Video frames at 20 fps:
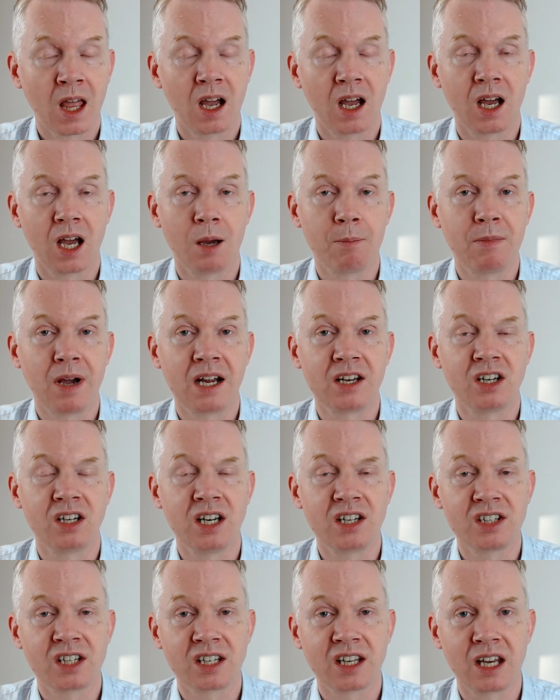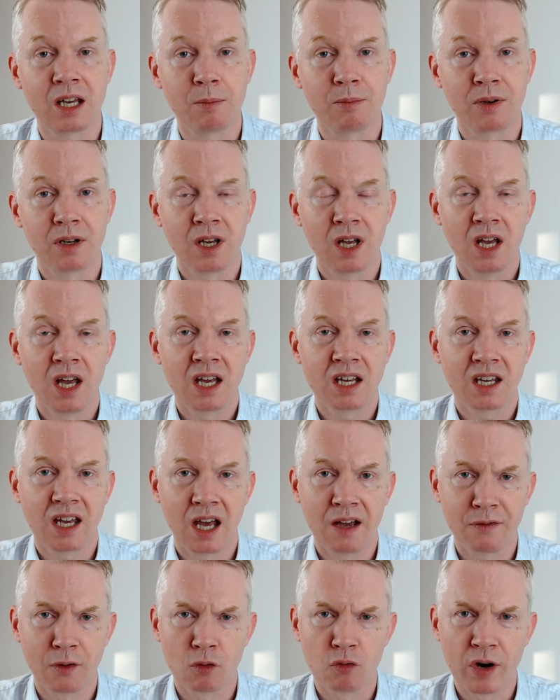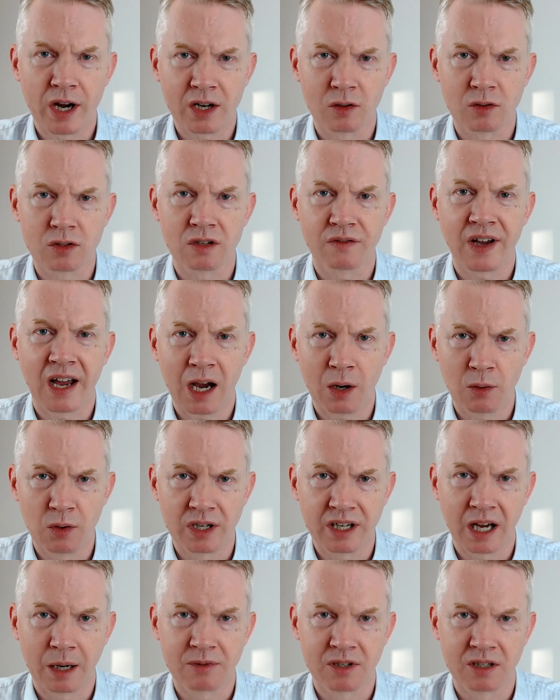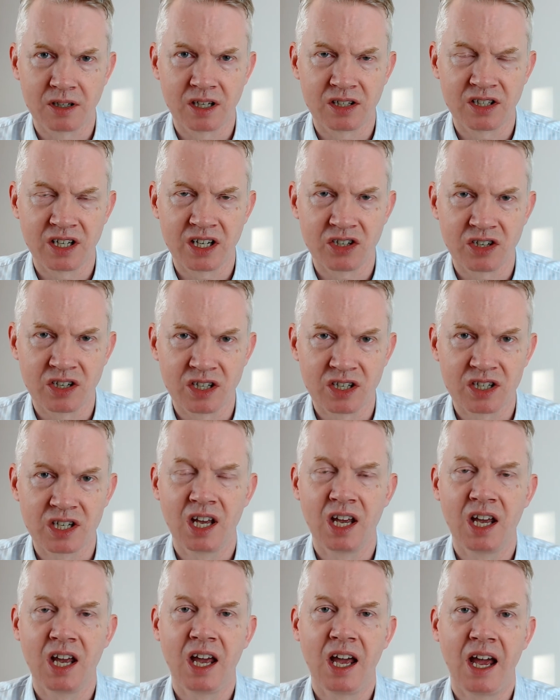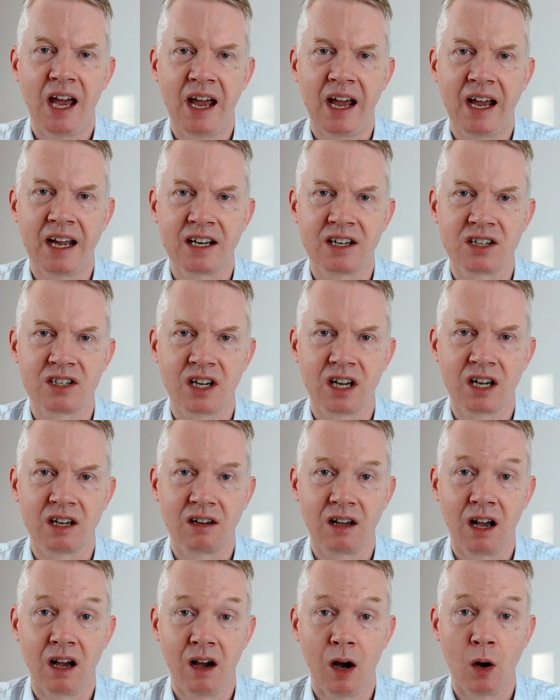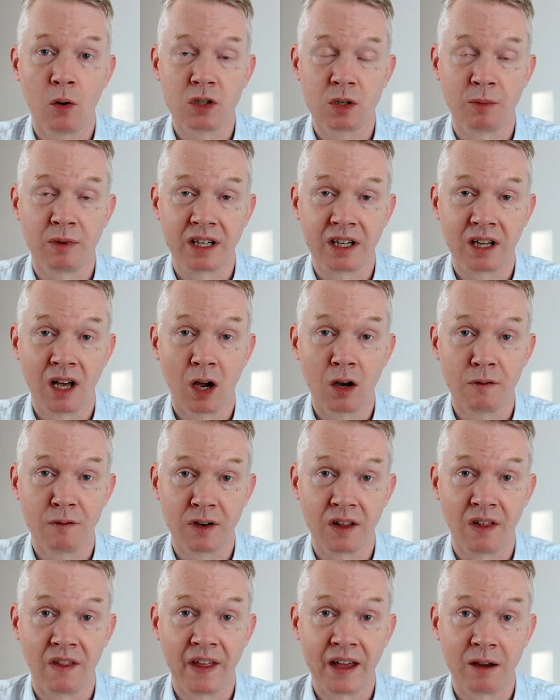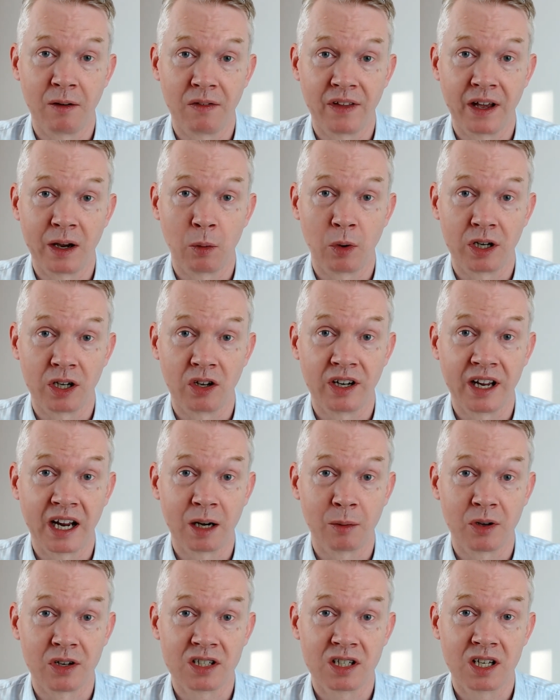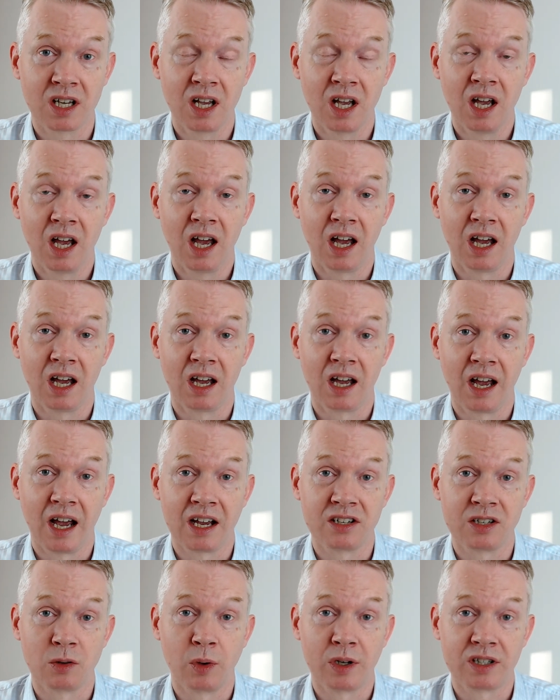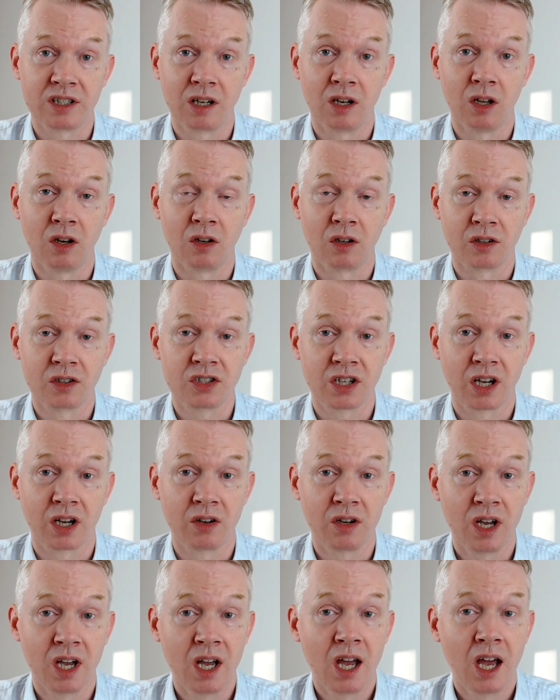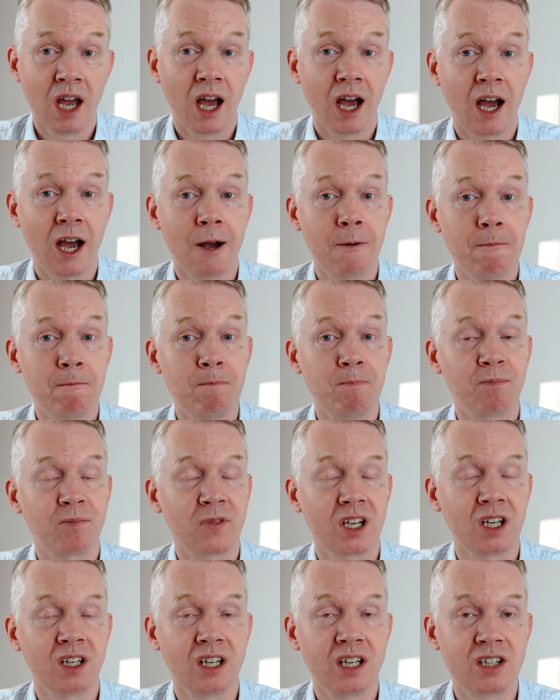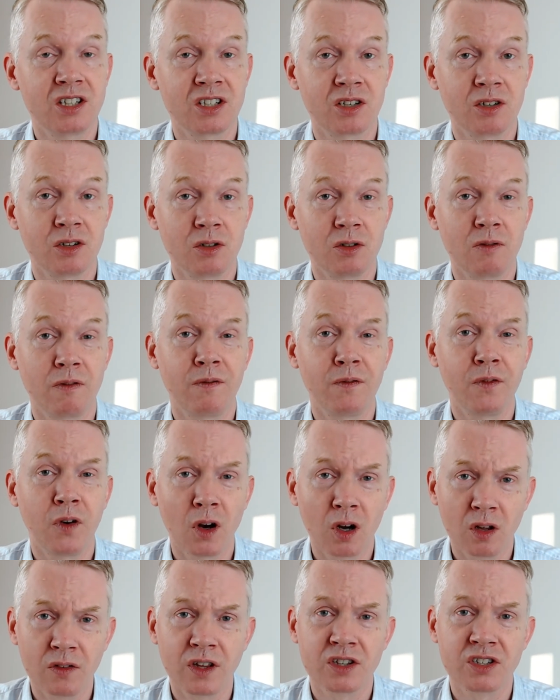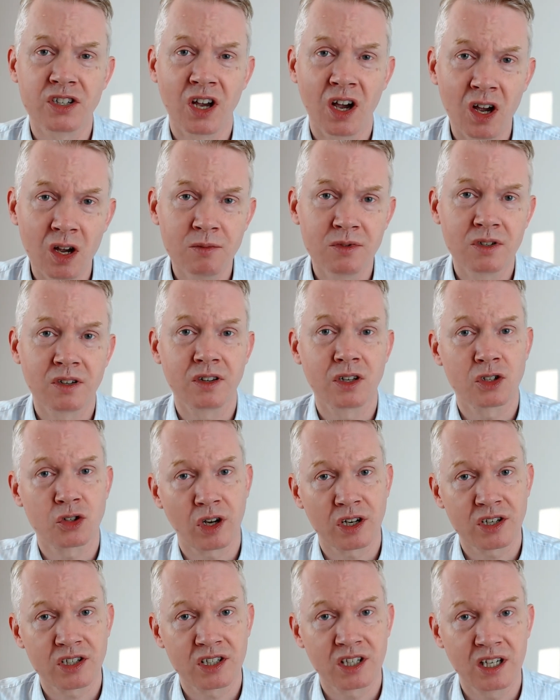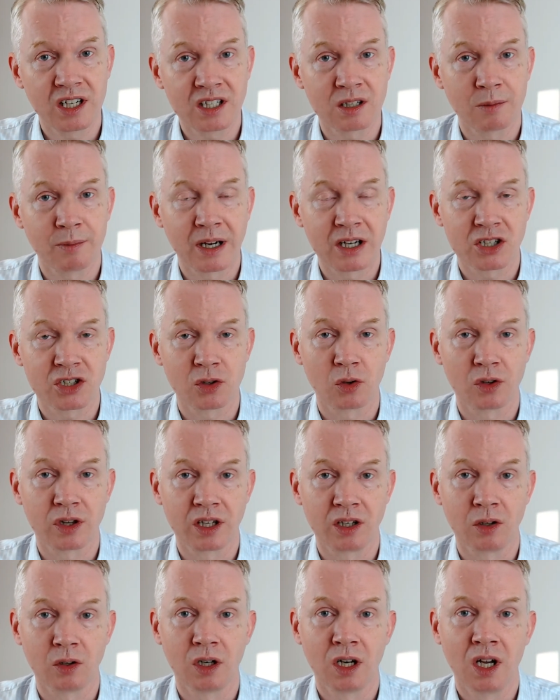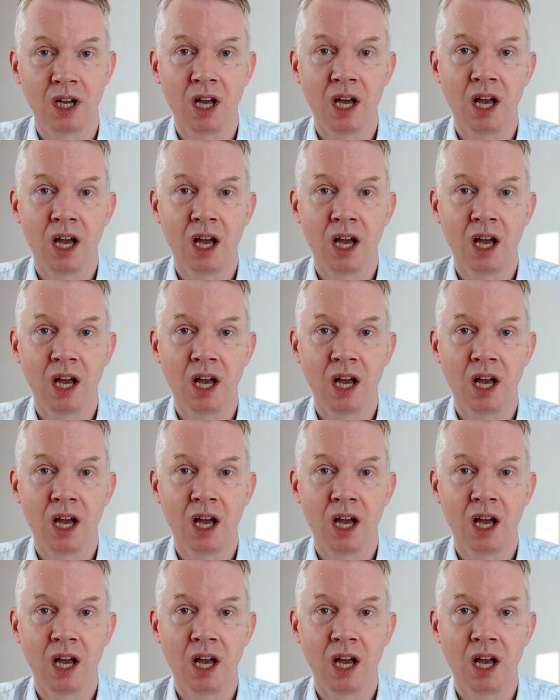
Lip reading: and you need to keep careful records of how you came to decisions, and ultimately, hopefully, that they were unanimous as you went along. So you need to follow the terms of the trustee to make sure that you're